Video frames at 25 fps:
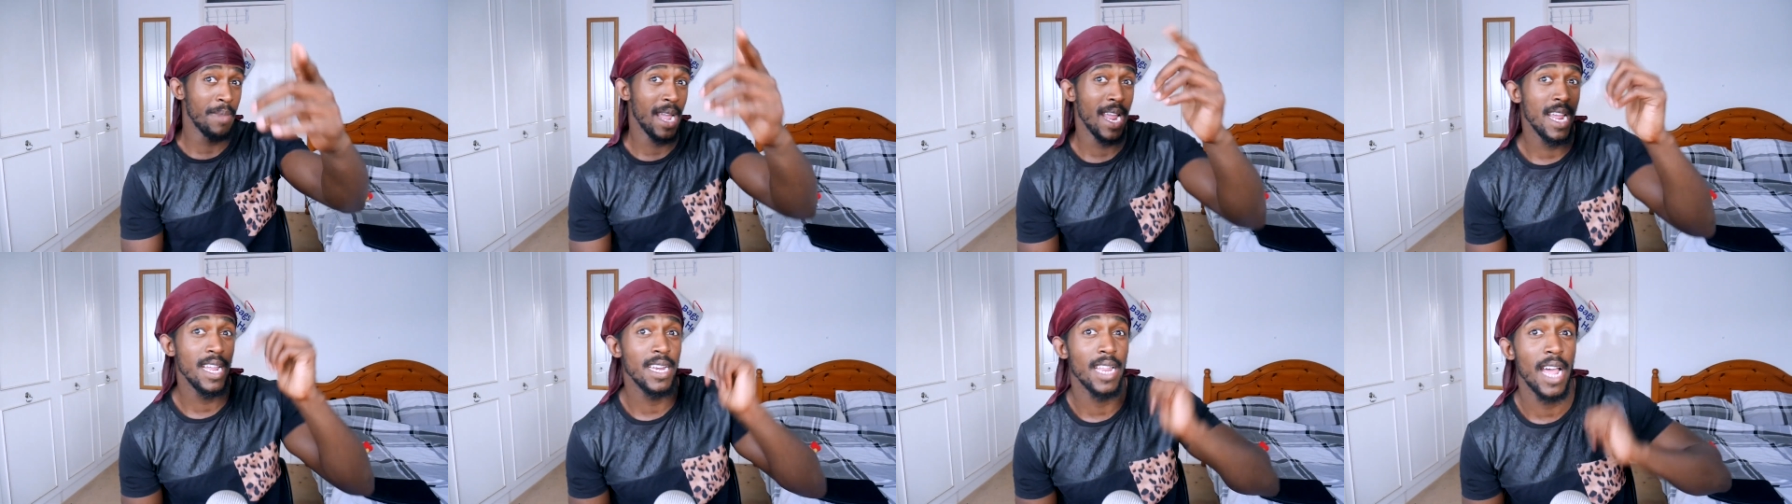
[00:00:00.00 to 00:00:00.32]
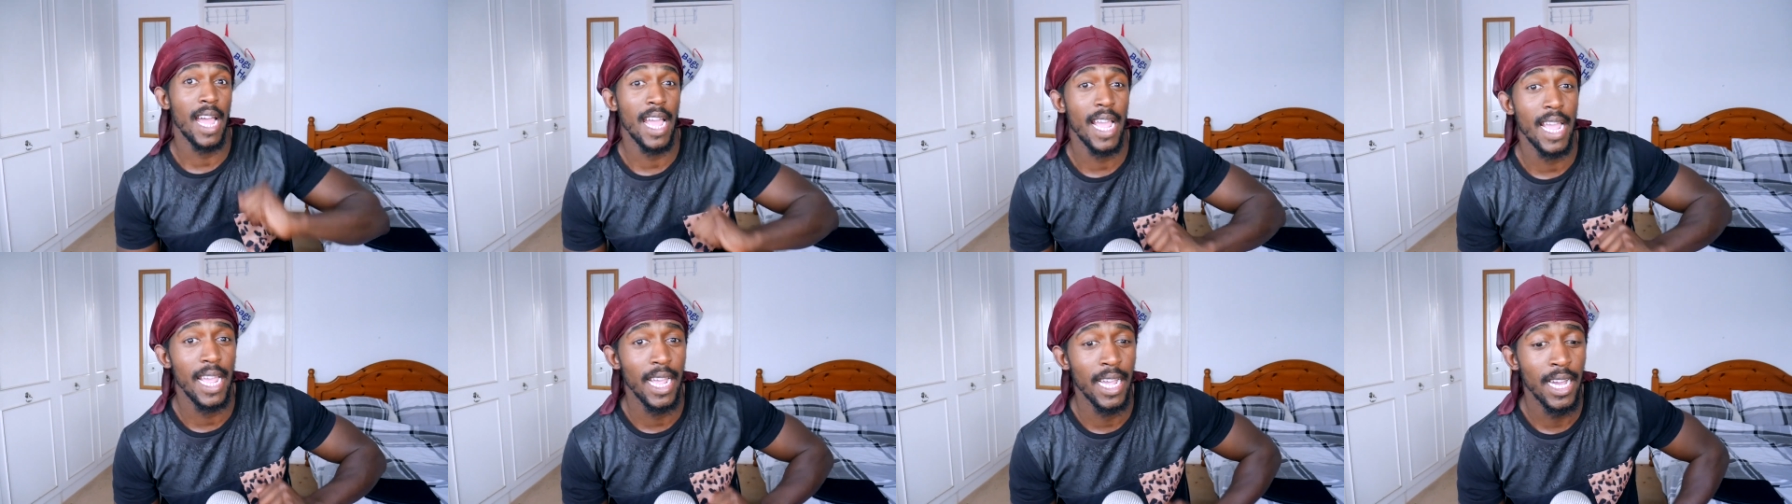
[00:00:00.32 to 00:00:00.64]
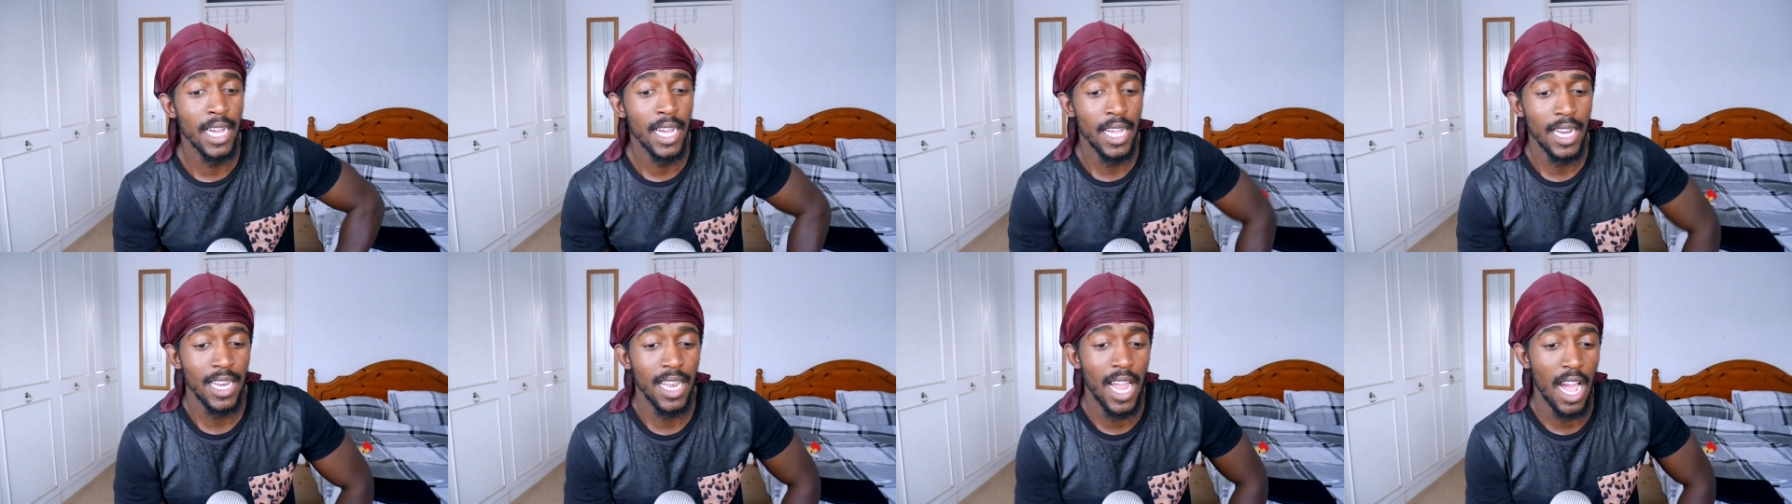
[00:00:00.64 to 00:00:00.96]
made a
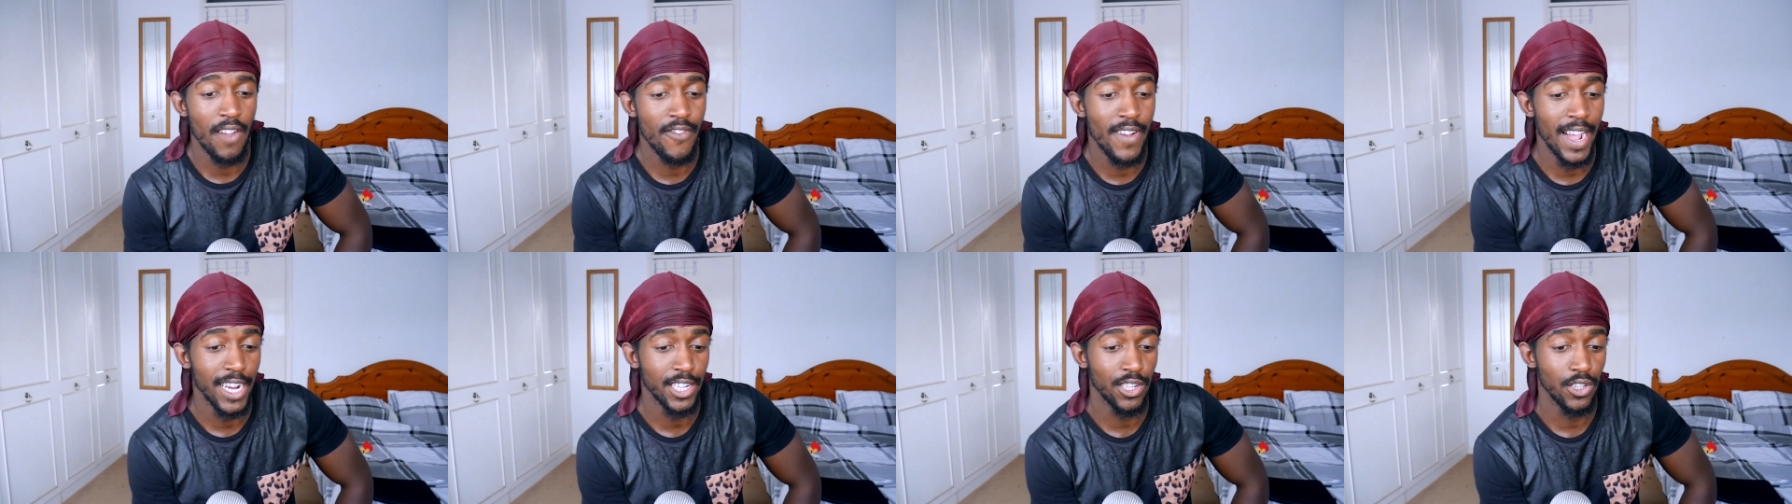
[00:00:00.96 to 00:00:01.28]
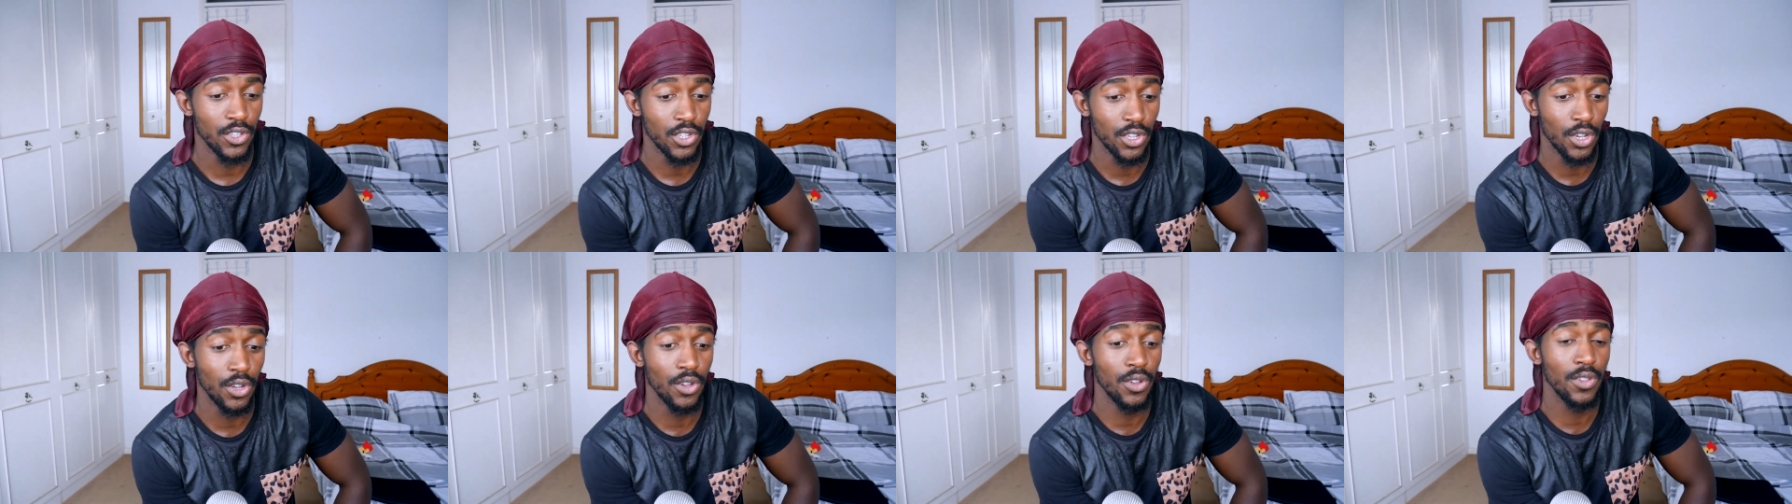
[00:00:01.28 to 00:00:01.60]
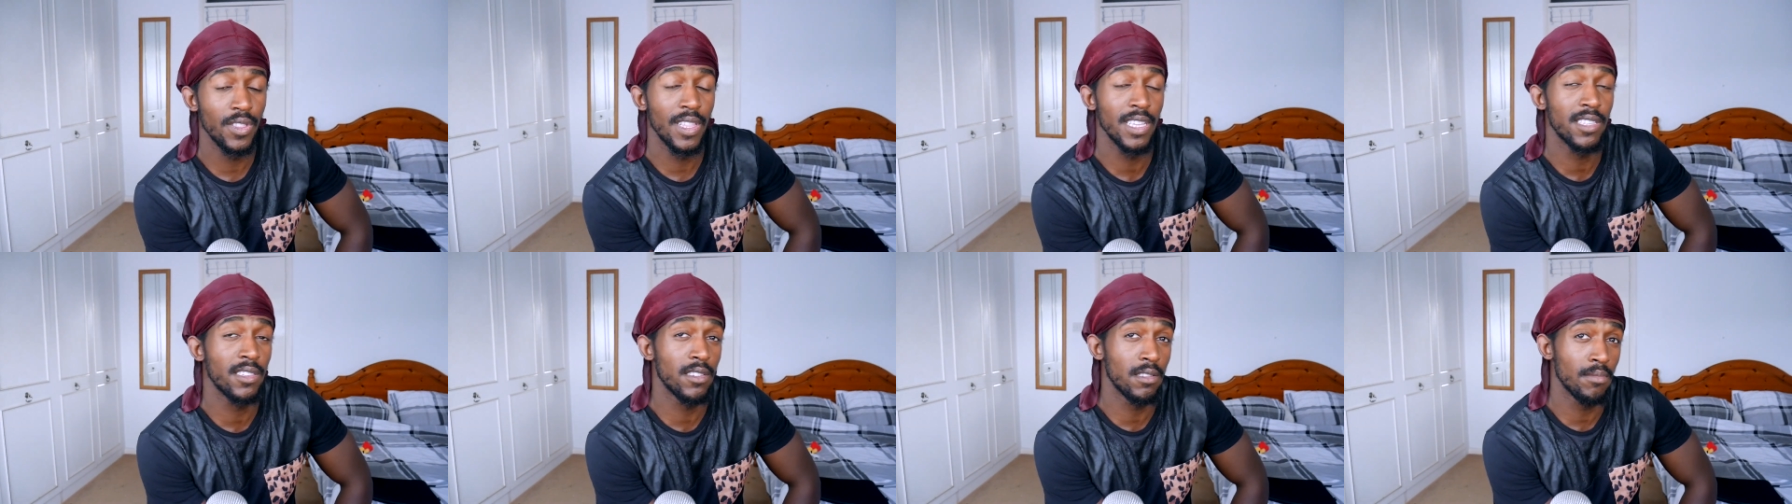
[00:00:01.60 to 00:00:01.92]
live reaction
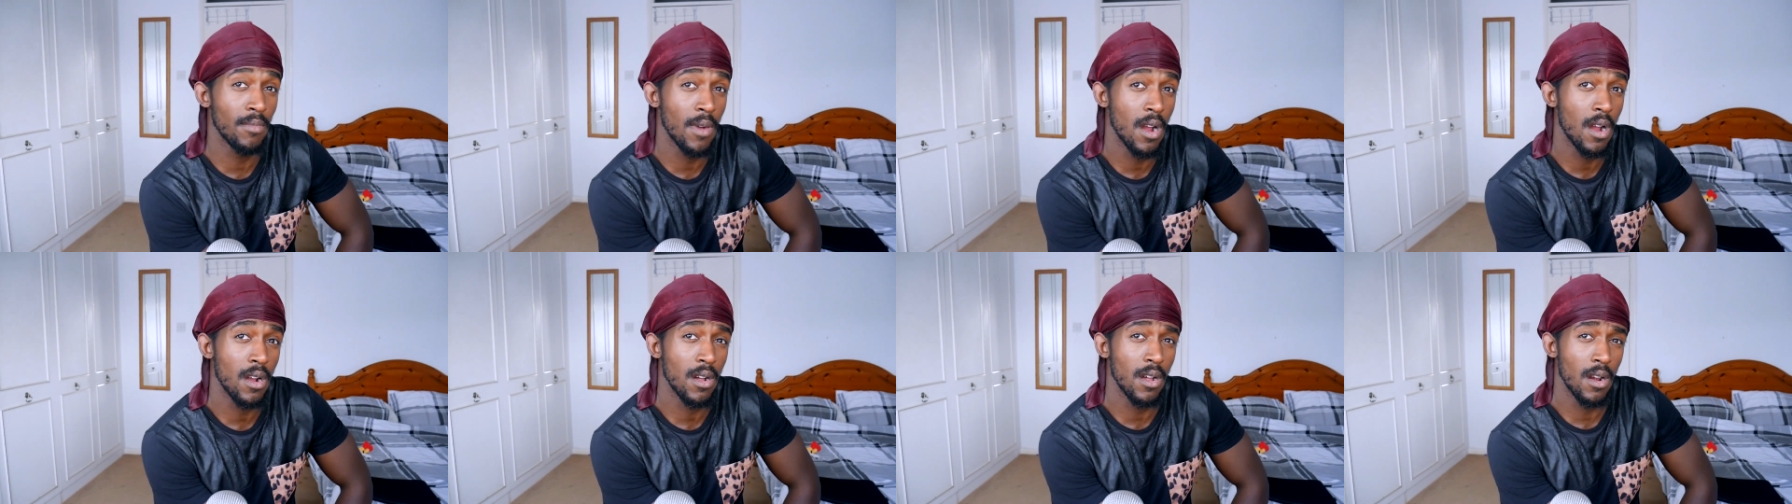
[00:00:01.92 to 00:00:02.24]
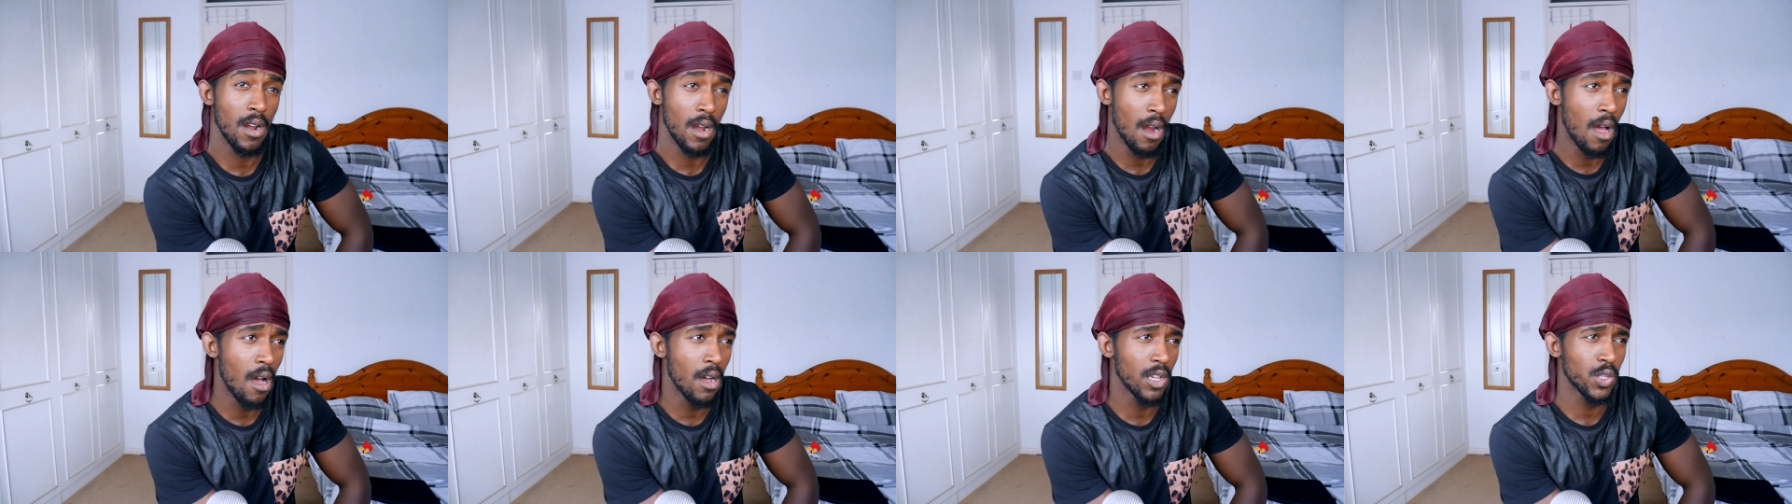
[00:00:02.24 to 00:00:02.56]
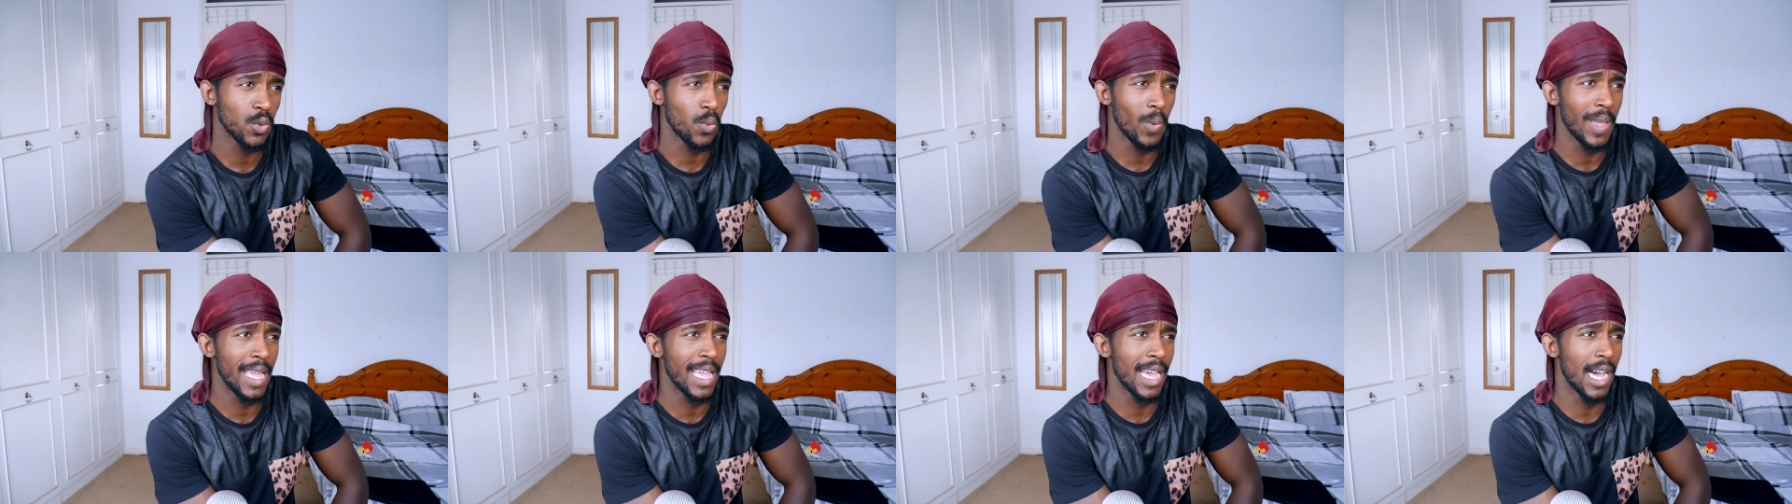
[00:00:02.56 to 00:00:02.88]
to This Is America
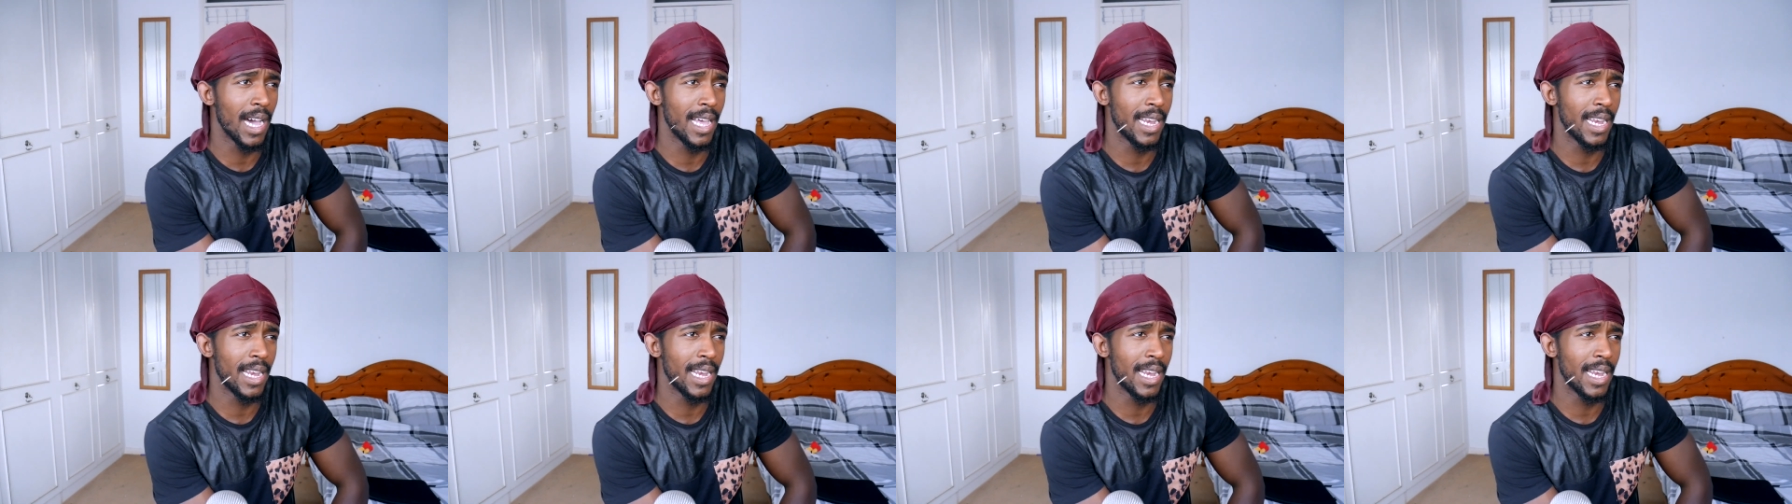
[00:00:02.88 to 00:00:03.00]
last week,